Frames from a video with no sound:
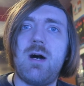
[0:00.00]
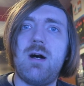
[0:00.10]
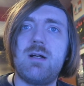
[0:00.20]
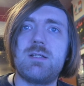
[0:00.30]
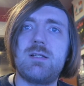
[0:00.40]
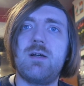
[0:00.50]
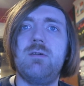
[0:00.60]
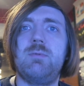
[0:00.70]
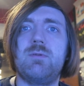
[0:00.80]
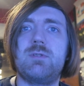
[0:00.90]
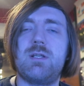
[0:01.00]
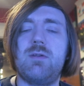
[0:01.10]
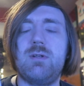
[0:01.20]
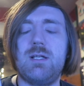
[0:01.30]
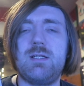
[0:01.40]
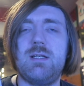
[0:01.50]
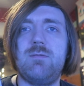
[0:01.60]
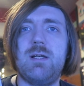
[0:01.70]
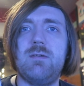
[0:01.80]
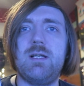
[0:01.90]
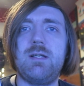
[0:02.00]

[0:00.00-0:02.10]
art style, but also it did re really